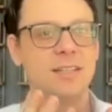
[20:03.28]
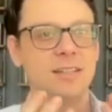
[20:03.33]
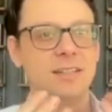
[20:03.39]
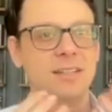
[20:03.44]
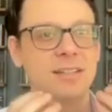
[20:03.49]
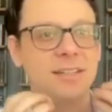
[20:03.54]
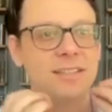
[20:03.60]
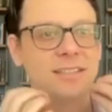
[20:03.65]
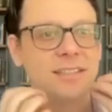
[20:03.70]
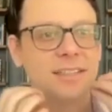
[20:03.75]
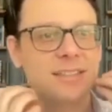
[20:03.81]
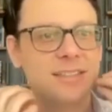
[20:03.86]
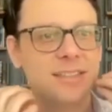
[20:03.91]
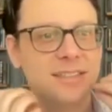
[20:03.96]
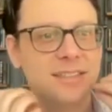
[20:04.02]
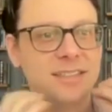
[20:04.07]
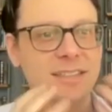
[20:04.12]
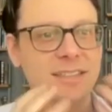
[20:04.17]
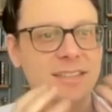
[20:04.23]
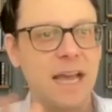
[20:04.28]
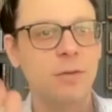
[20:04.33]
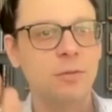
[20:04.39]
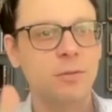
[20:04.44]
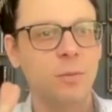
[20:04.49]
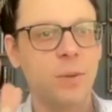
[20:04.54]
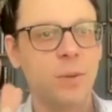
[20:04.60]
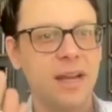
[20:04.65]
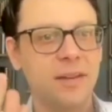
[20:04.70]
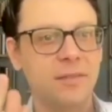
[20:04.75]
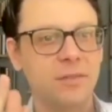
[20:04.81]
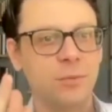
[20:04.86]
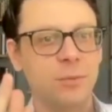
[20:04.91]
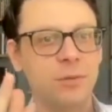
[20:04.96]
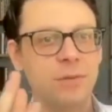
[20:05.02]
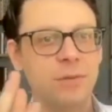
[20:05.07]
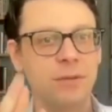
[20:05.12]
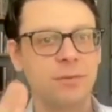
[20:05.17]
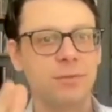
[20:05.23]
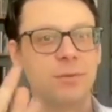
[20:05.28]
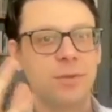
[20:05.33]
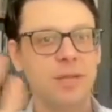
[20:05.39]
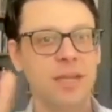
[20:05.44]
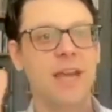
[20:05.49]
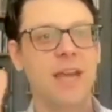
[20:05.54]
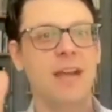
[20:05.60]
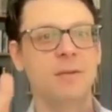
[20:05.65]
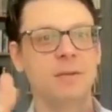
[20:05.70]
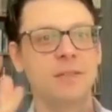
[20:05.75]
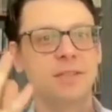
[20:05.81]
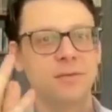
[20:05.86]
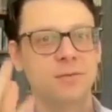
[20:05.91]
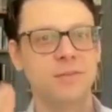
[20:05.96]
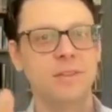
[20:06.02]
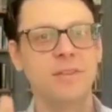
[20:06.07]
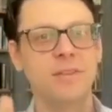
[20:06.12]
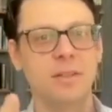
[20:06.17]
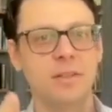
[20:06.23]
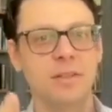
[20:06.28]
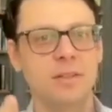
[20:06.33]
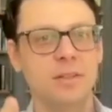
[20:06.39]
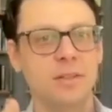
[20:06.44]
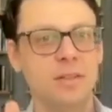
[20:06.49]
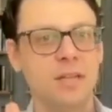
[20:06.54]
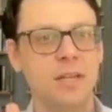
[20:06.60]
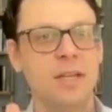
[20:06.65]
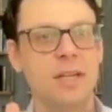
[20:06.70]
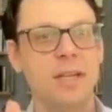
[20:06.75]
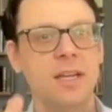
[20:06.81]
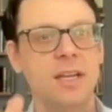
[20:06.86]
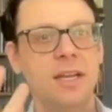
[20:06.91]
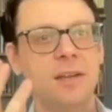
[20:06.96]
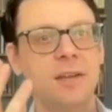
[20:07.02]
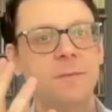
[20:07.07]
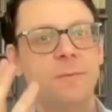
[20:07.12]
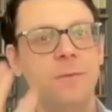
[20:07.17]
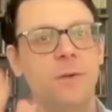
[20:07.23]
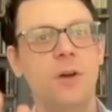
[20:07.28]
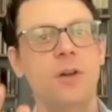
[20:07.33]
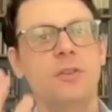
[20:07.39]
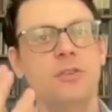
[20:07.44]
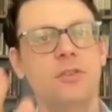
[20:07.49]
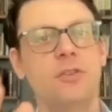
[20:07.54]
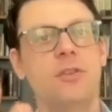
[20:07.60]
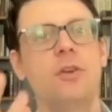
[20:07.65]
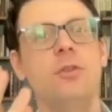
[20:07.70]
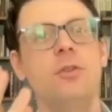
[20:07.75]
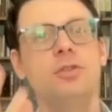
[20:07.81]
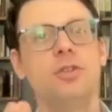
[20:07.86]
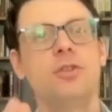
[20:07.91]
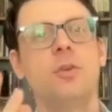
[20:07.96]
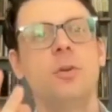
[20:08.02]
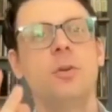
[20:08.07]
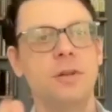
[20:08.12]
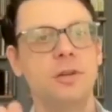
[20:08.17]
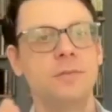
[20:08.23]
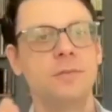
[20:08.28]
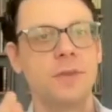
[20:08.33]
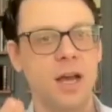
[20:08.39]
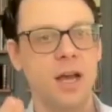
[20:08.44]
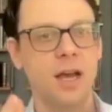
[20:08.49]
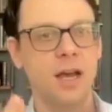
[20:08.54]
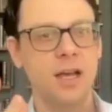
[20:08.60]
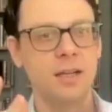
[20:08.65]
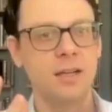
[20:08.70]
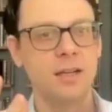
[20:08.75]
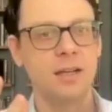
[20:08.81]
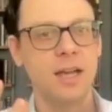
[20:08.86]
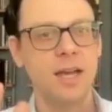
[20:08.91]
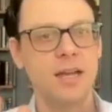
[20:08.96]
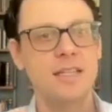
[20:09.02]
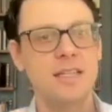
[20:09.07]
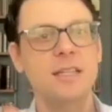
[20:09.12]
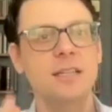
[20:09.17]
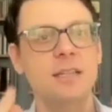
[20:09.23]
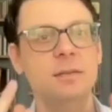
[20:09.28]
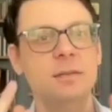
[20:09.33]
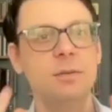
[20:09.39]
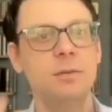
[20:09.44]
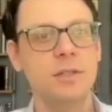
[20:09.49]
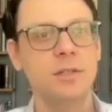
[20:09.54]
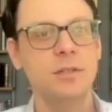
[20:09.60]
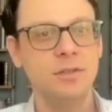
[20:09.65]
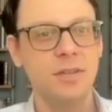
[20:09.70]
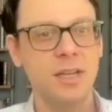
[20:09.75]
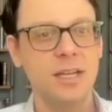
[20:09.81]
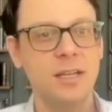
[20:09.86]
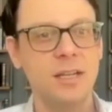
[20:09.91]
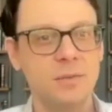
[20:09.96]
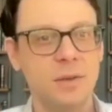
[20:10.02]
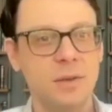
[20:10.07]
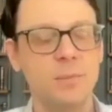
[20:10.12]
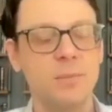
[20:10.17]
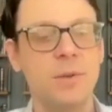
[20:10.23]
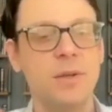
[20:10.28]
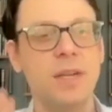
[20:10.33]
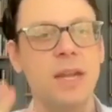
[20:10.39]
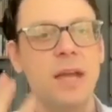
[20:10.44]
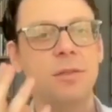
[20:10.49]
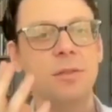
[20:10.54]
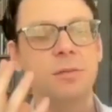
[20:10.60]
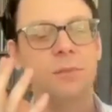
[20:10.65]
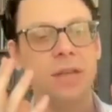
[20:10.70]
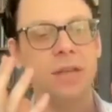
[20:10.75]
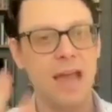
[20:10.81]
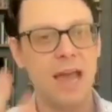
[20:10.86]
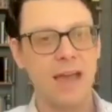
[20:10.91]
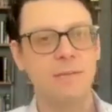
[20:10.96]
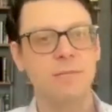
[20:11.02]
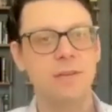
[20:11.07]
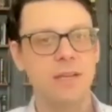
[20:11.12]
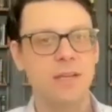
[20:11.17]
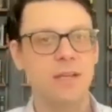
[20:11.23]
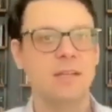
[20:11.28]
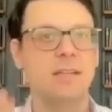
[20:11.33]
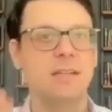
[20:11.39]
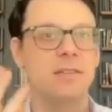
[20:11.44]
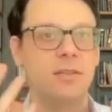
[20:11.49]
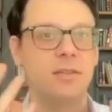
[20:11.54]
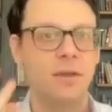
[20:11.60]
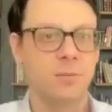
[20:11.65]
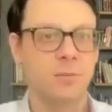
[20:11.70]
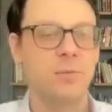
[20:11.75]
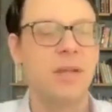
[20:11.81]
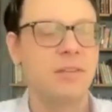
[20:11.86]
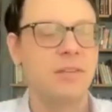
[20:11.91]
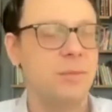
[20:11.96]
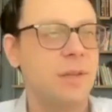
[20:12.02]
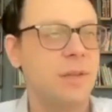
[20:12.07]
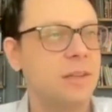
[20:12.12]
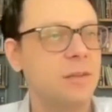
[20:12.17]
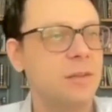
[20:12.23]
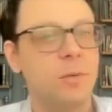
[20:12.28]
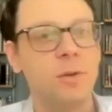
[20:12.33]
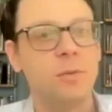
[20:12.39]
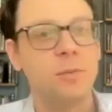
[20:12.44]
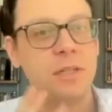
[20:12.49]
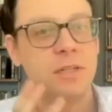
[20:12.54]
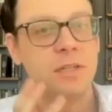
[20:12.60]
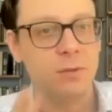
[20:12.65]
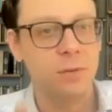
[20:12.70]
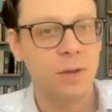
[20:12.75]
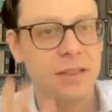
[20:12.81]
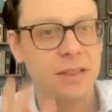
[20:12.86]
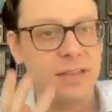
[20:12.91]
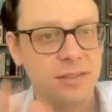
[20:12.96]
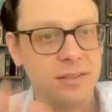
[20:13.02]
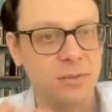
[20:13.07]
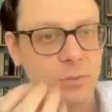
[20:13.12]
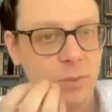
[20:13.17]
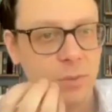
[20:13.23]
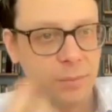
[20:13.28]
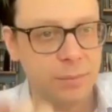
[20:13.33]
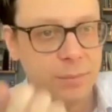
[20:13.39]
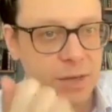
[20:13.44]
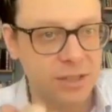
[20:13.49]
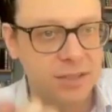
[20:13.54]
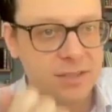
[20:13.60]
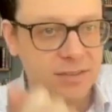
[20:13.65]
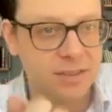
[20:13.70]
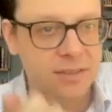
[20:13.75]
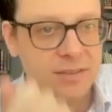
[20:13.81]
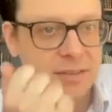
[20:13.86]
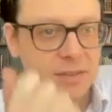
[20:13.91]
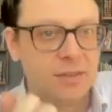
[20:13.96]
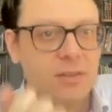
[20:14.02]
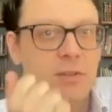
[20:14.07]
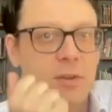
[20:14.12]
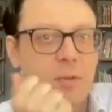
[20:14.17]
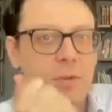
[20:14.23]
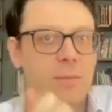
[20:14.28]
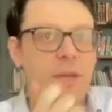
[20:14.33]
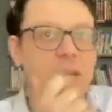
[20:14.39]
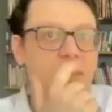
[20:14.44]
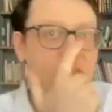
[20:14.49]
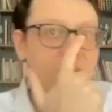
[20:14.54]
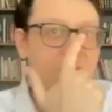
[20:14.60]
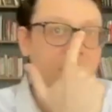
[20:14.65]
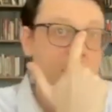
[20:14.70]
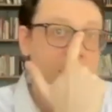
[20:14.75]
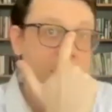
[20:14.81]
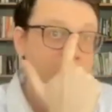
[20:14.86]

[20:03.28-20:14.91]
that exists as sound waves moving through the air, which is physical. It falls so short of God. Ideally, we wouldn't use any of it. But now that we have it, and it's our best method, what do we do? And this is what Maimonides says that's so amazing.